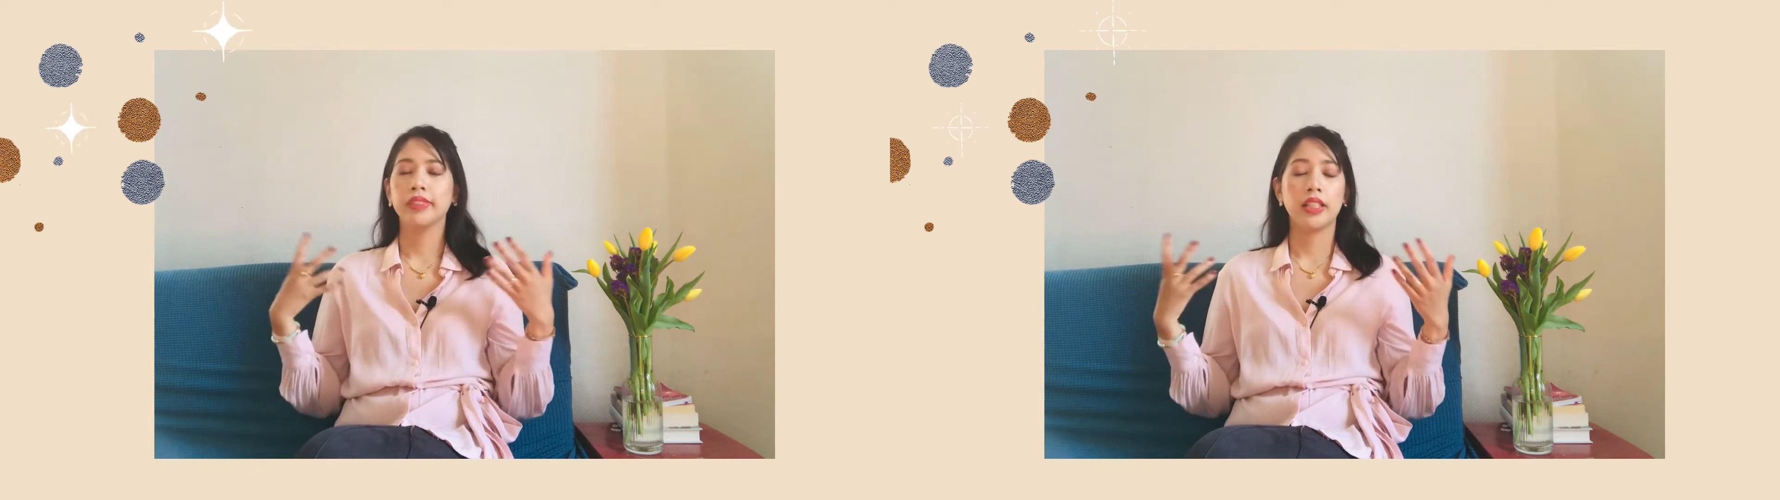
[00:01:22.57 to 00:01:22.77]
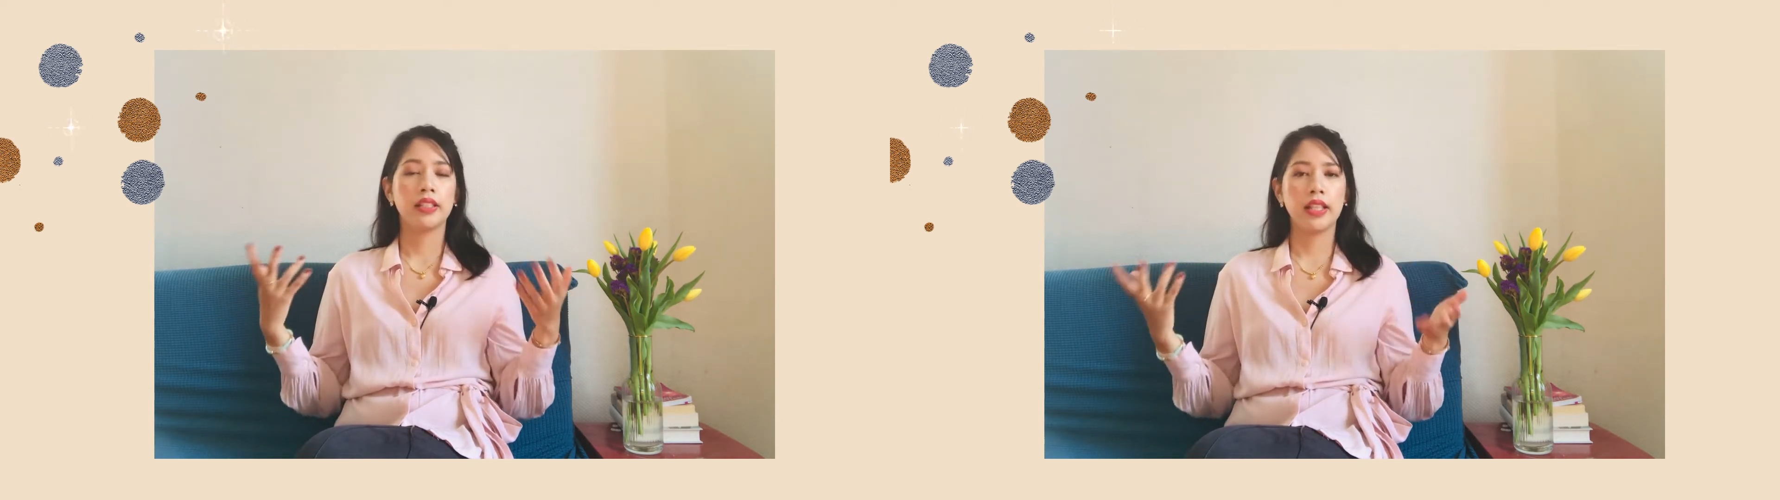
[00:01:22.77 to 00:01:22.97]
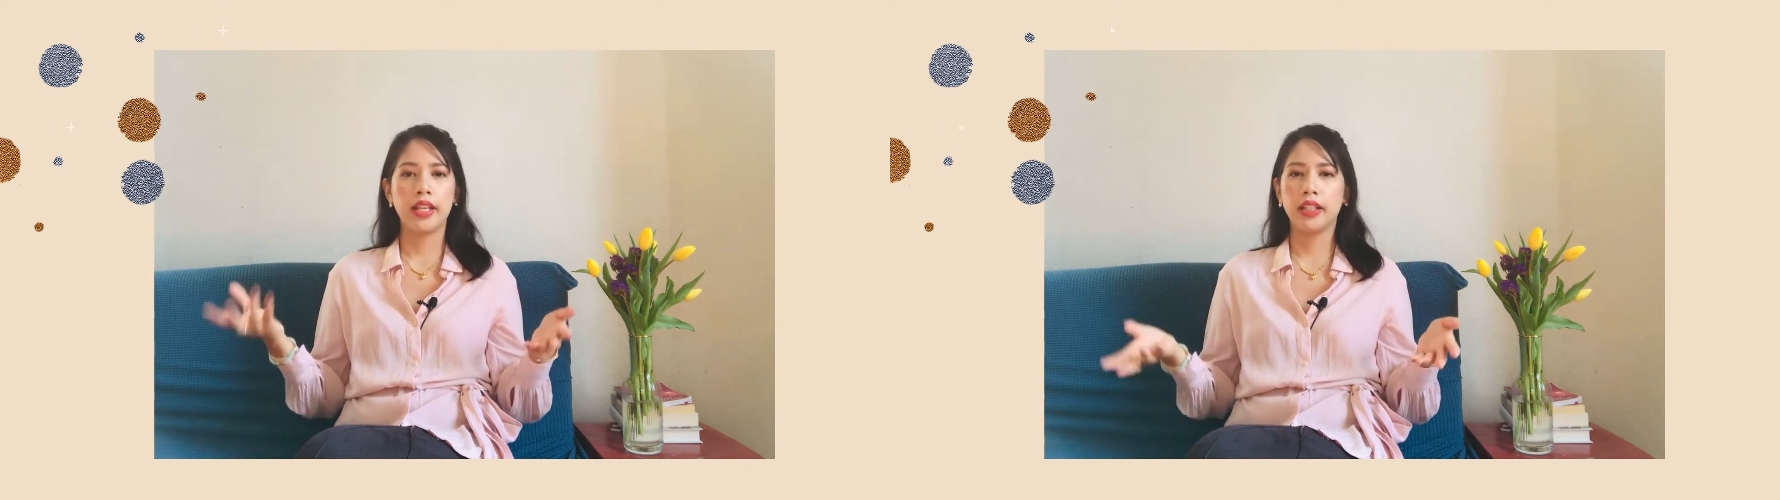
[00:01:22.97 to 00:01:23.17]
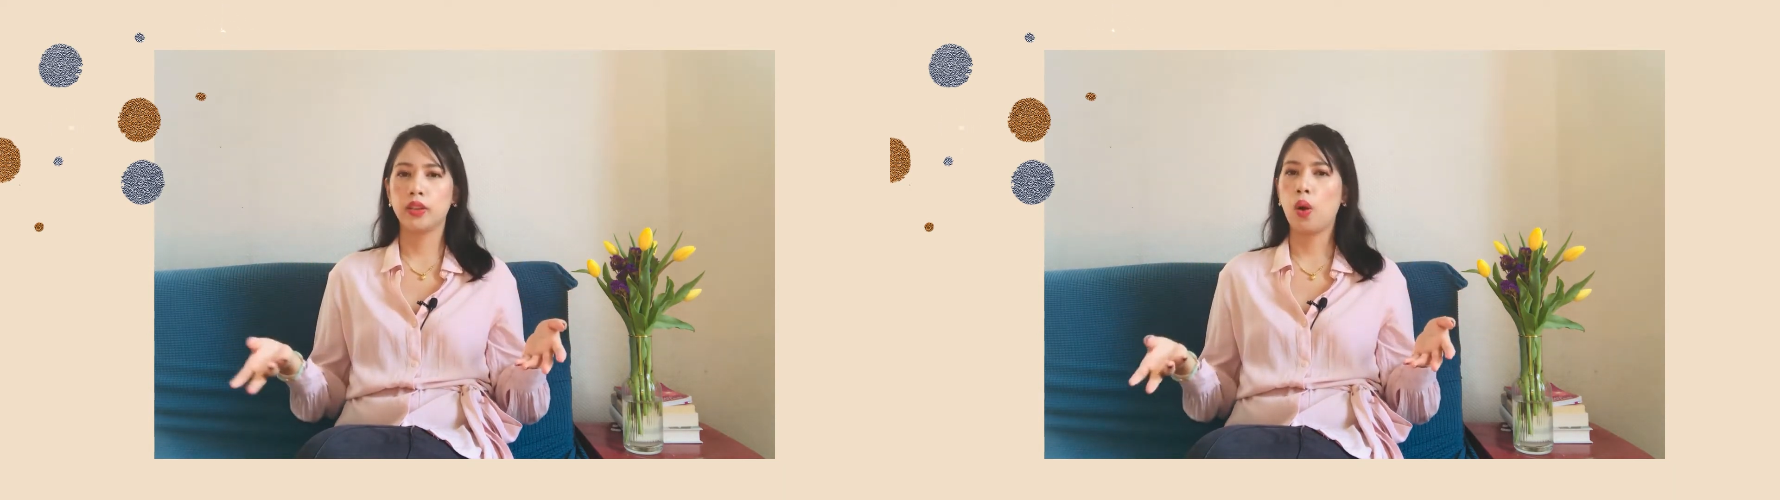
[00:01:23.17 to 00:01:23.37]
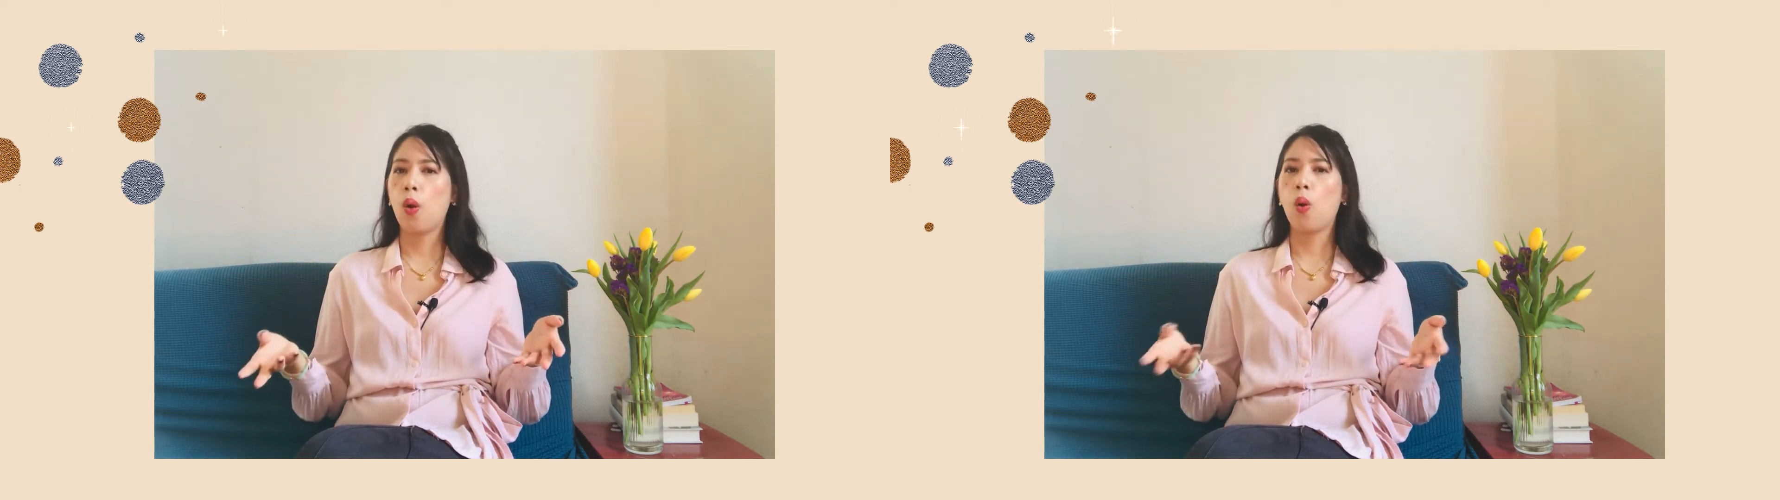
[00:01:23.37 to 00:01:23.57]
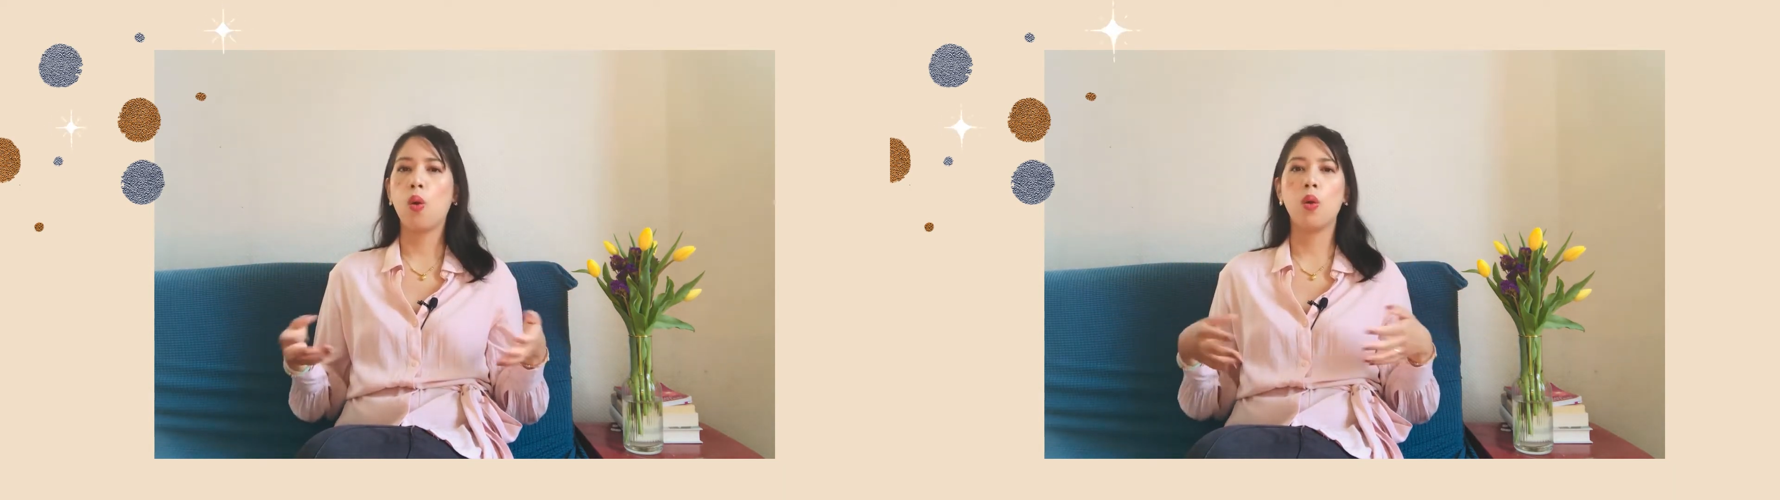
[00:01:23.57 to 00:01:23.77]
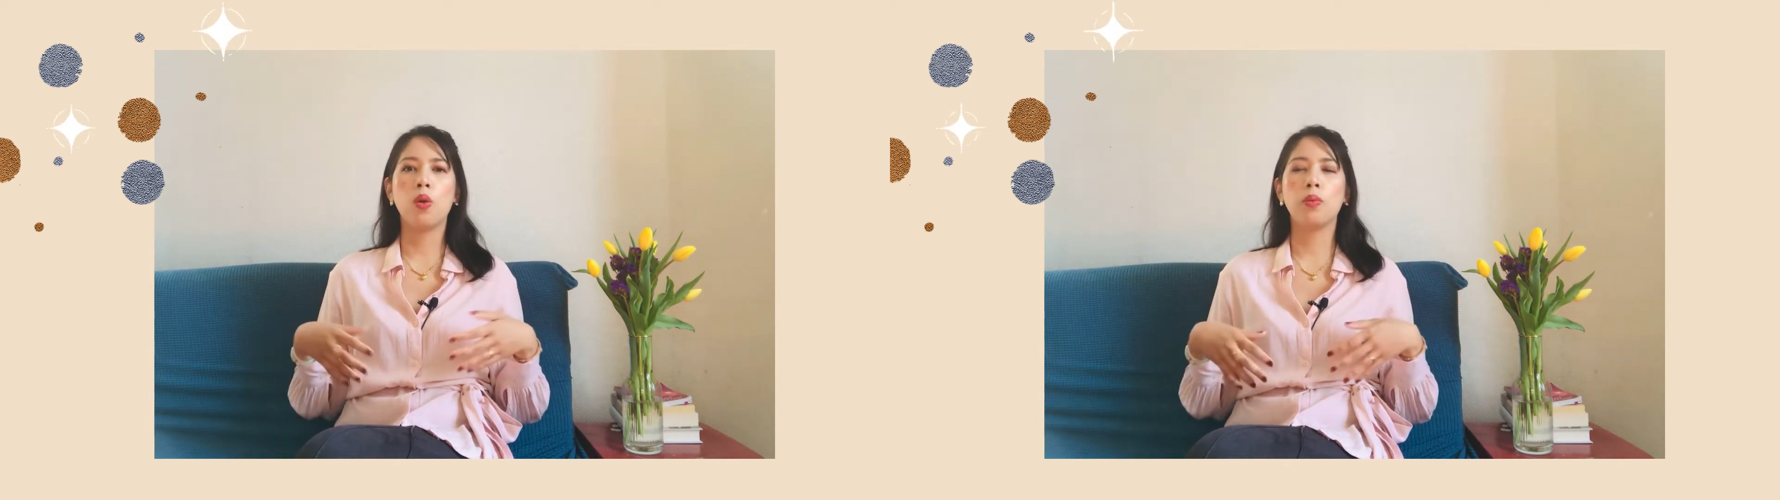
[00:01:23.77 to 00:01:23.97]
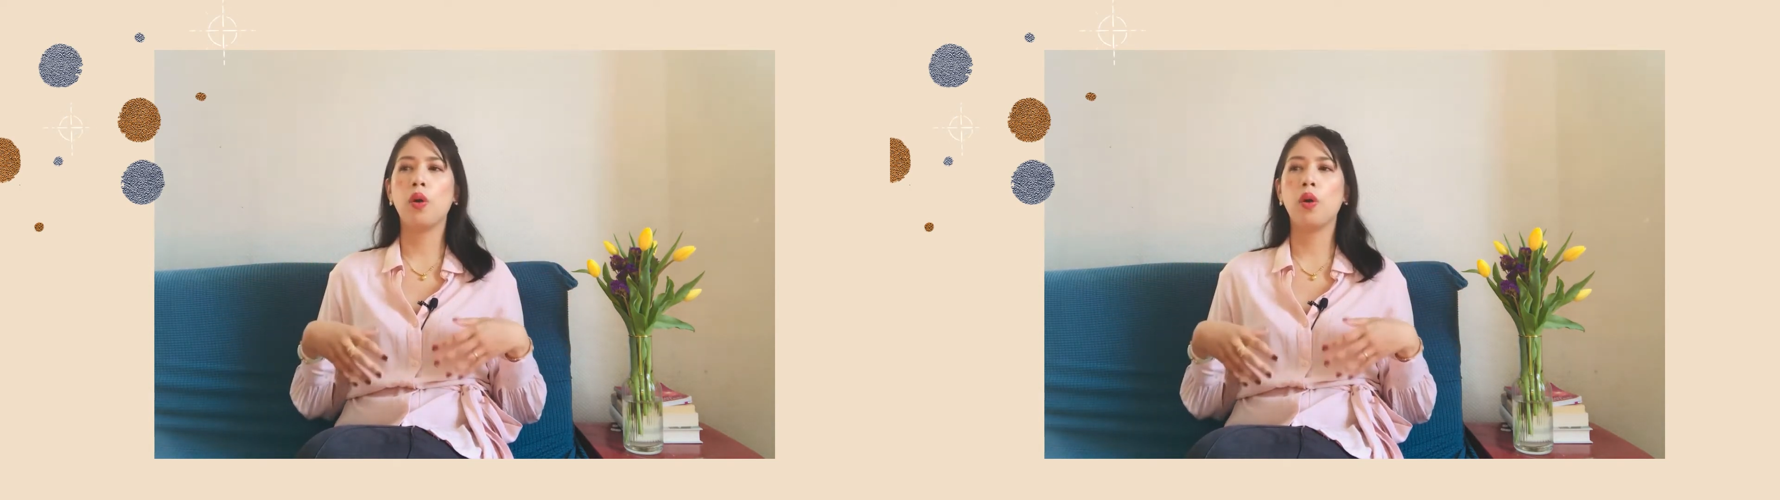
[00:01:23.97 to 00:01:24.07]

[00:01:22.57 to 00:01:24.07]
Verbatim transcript: staying at home,